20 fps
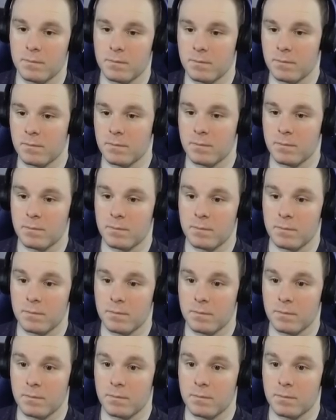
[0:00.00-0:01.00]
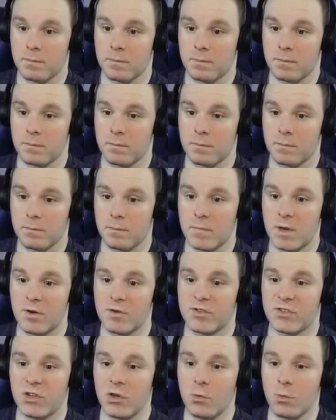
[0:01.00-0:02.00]
I'm sorry.
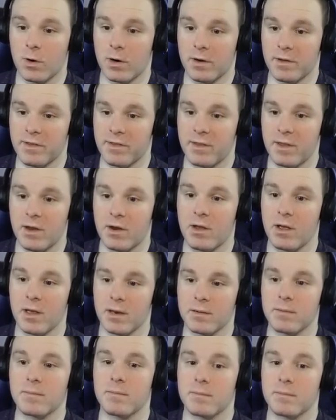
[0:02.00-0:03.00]
There's two words. You good?